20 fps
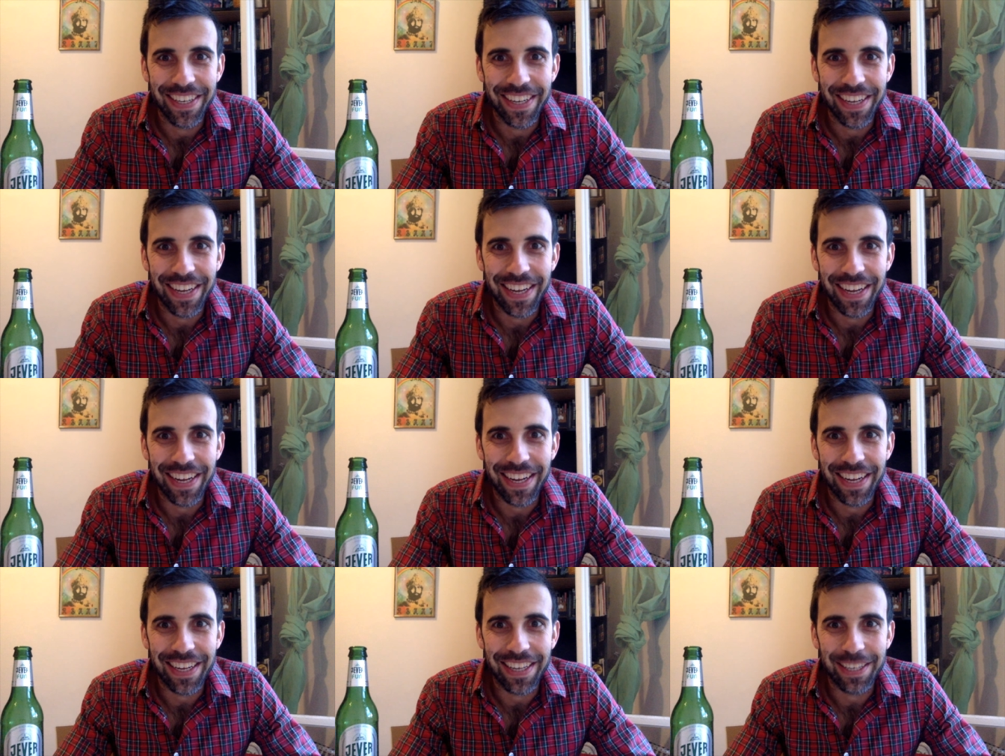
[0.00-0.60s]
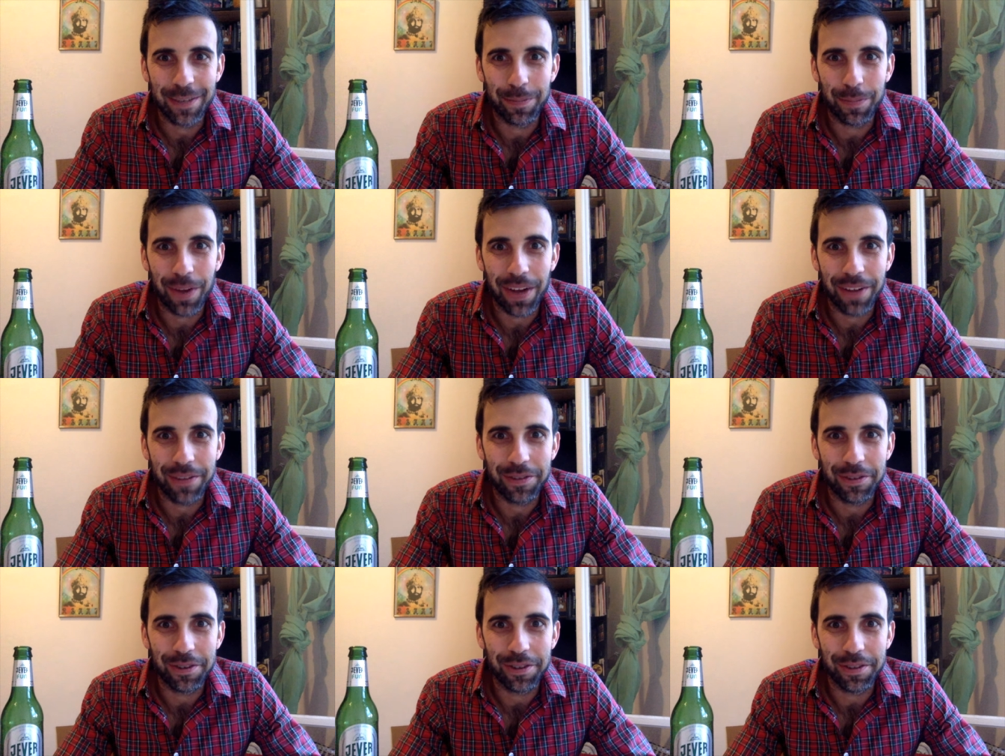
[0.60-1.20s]
uh, to
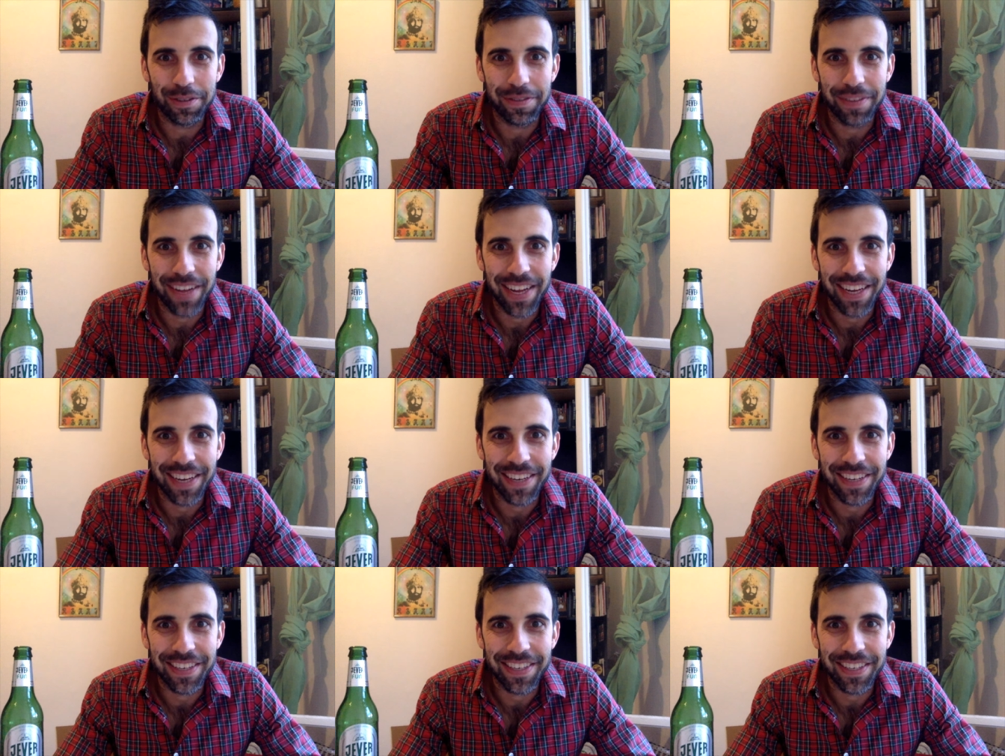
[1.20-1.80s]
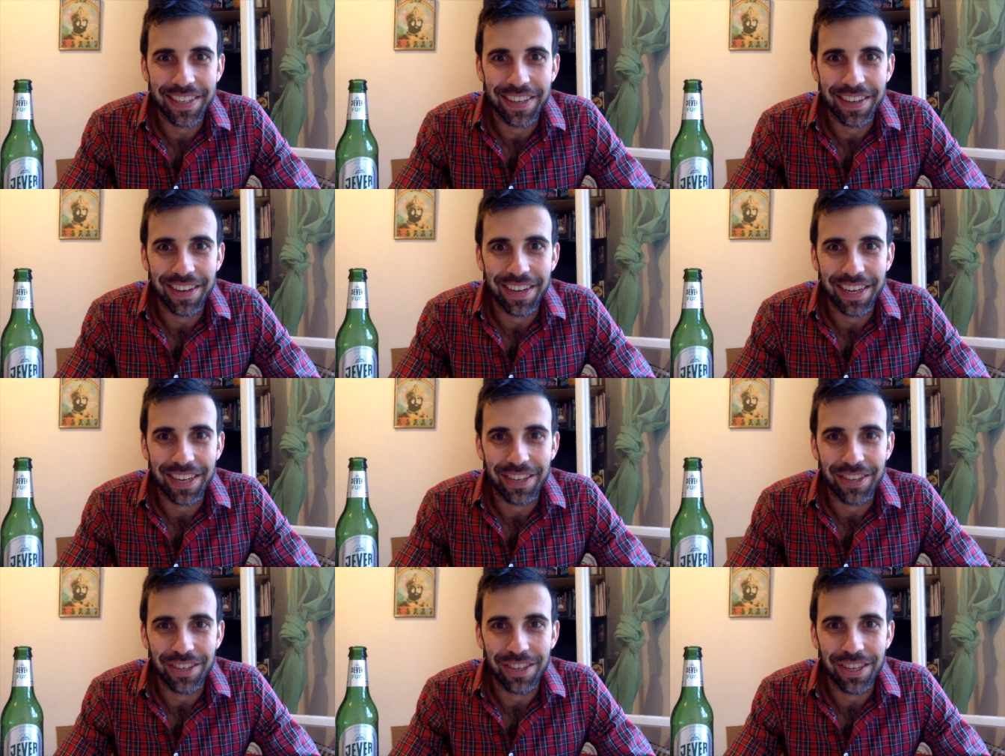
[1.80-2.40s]
bite through the fatness,
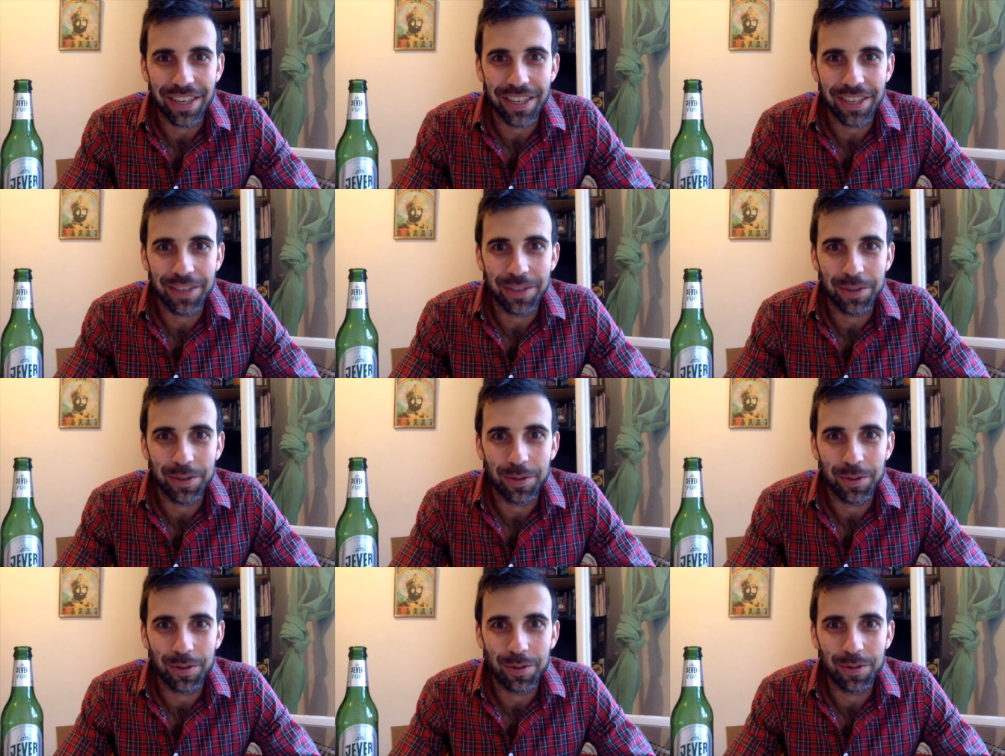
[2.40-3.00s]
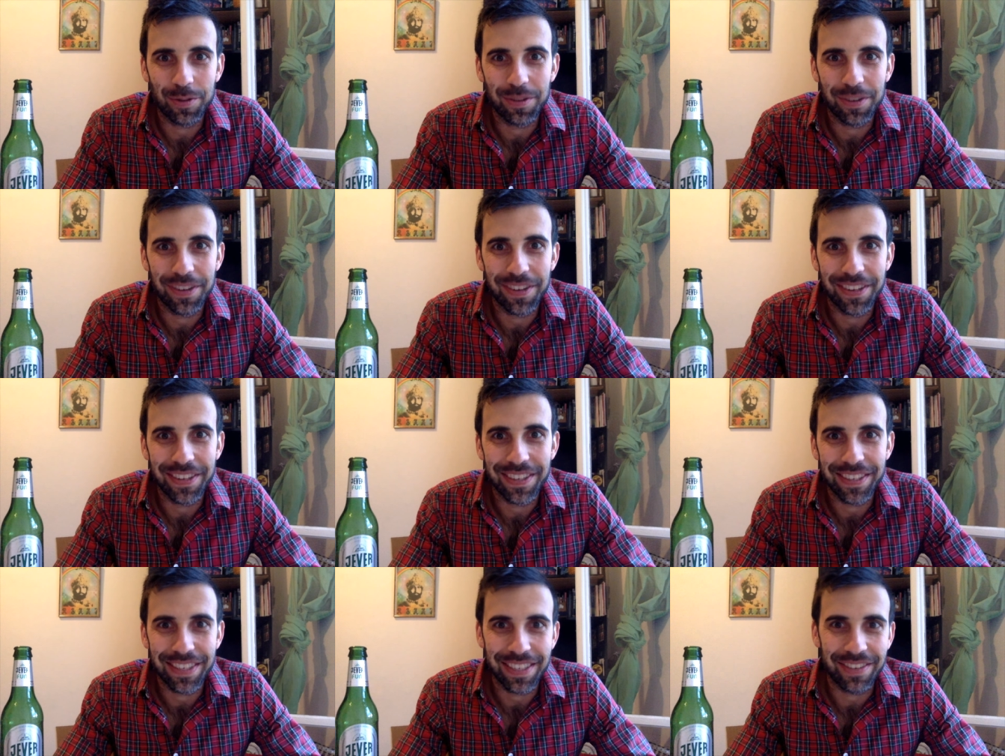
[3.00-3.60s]
like a schnitzel,
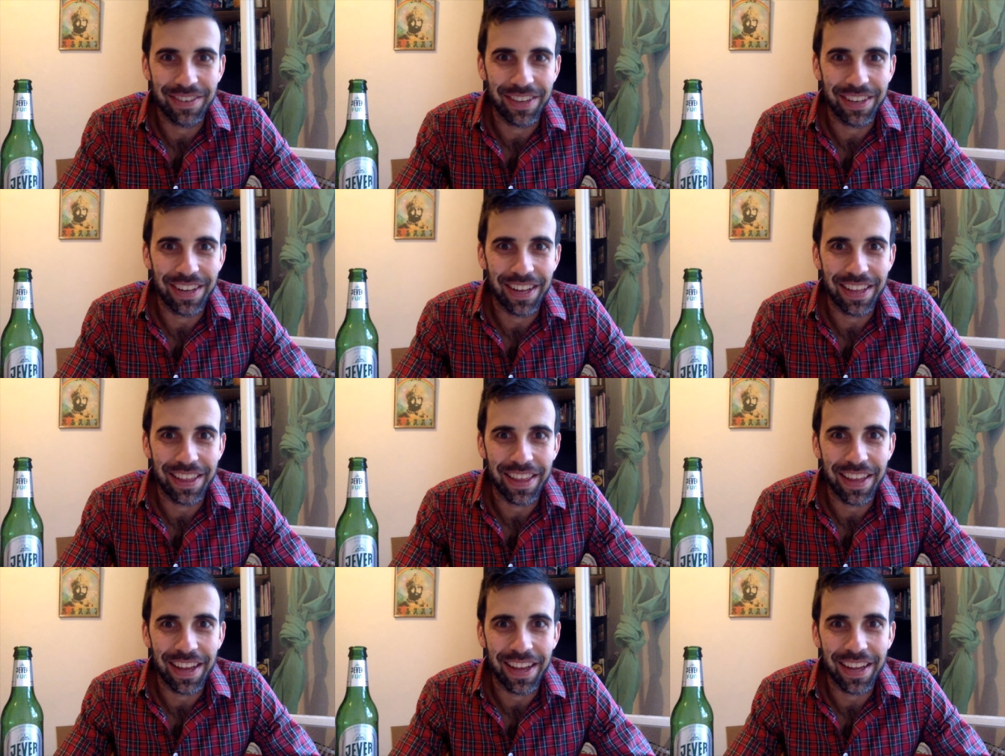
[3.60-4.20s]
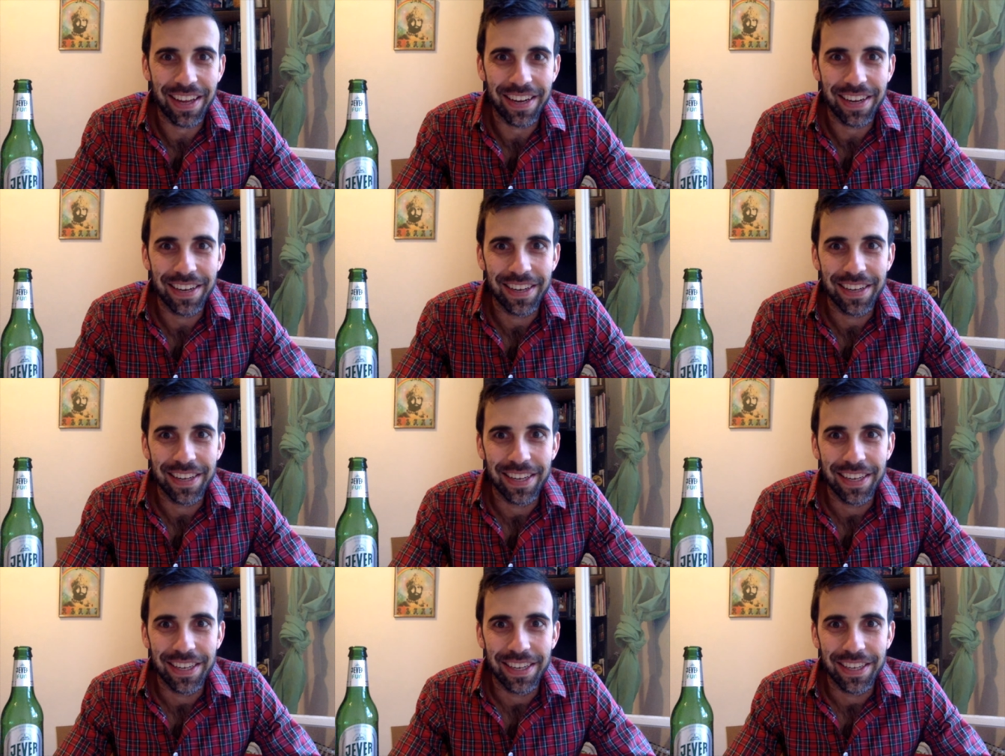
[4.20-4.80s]
something like that.
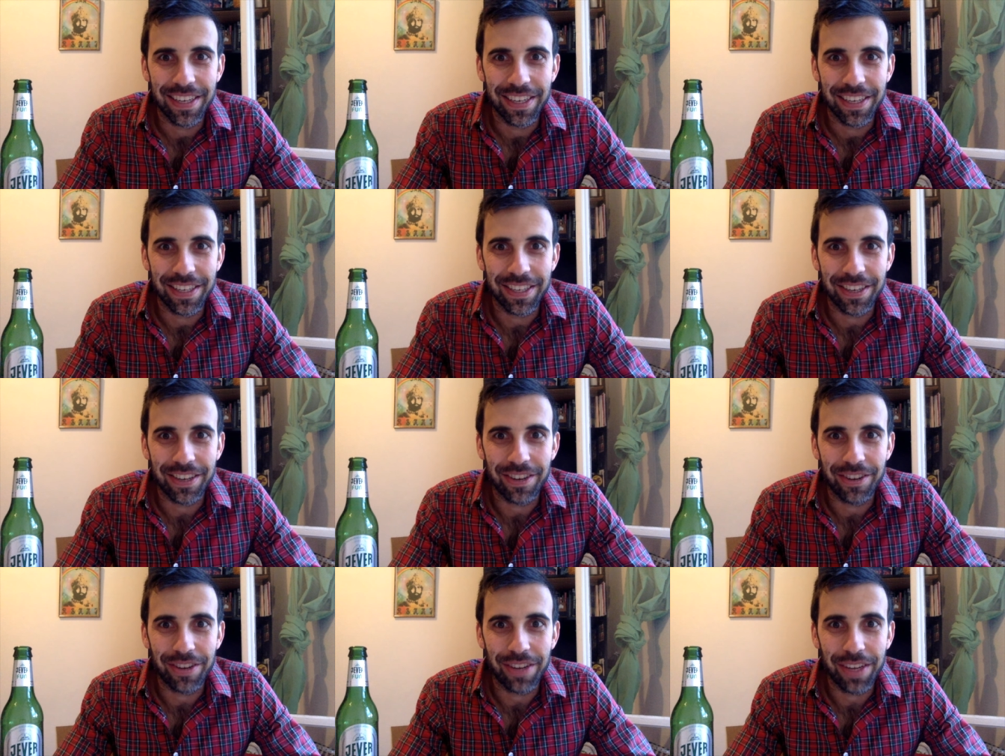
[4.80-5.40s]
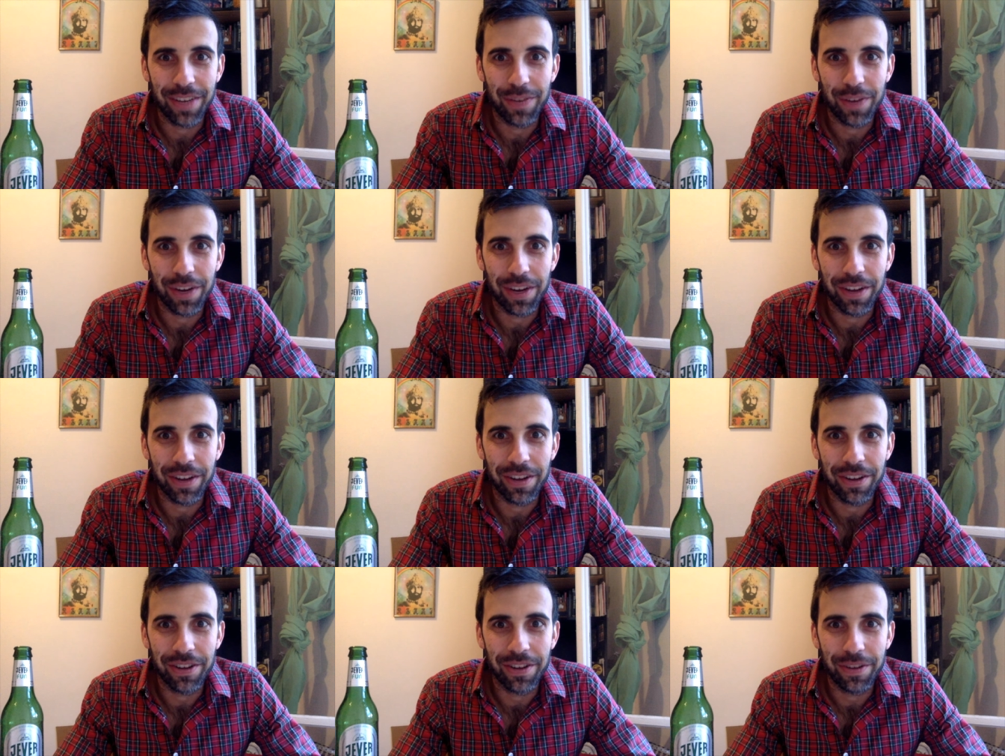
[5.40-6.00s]
So give it a
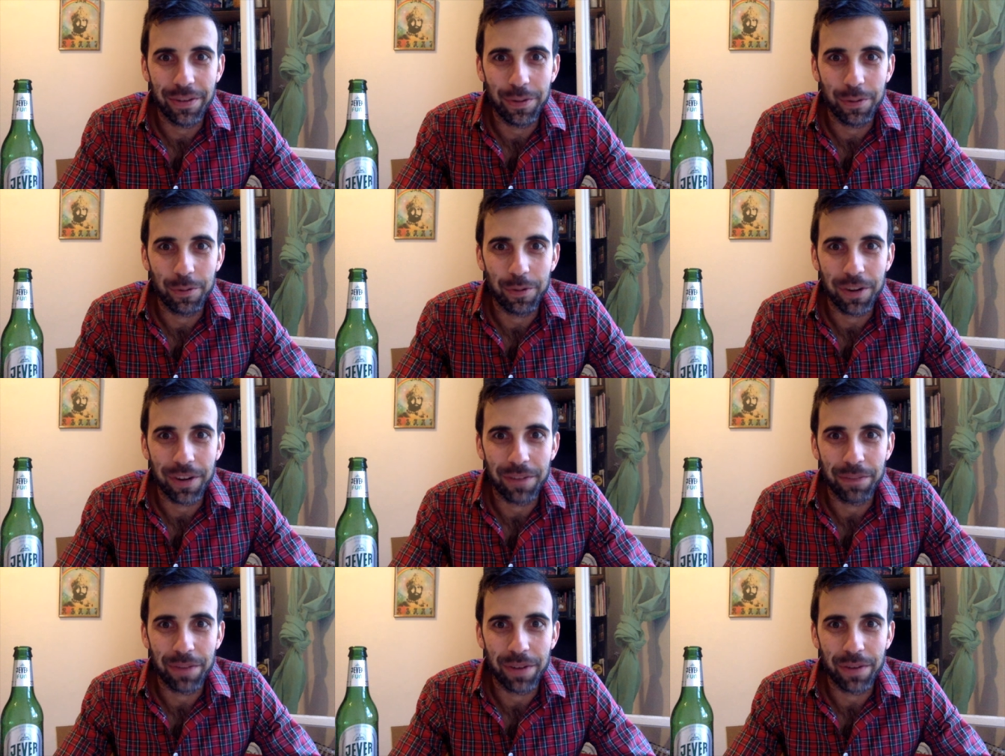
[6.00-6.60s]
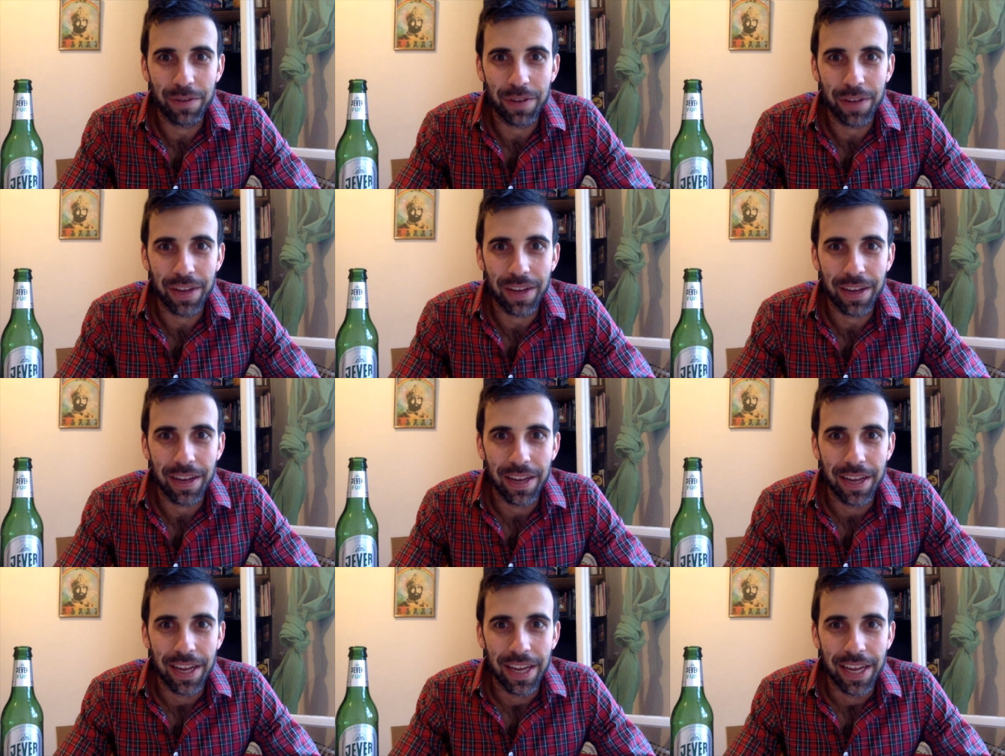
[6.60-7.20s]
go if you want a bit of a